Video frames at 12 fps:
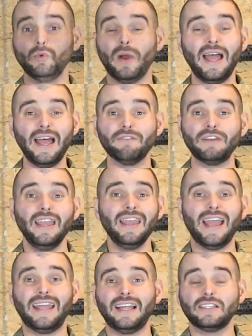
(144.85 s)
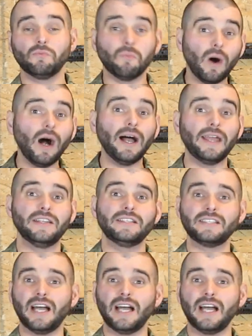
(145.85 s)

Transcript: you have. And that's why the